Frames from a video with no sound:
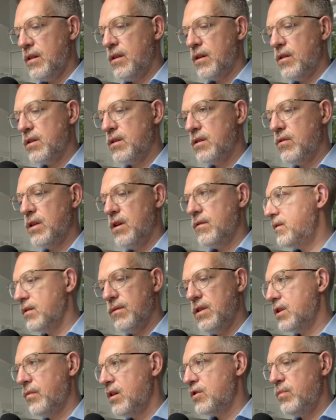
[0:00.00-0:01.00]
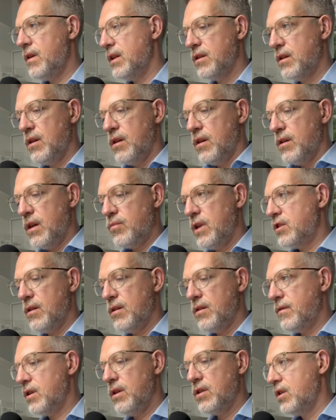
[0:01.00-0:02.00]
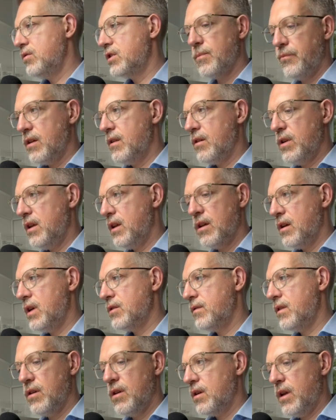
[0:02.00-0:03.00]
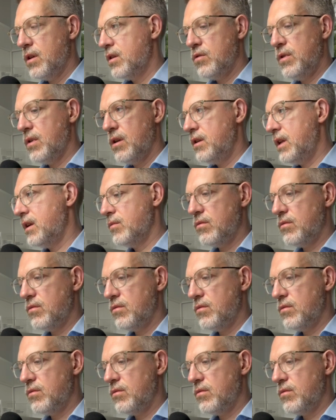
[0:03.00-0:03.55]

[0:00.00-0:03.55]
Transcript: of a research tool that's specifically focused on patent drafting.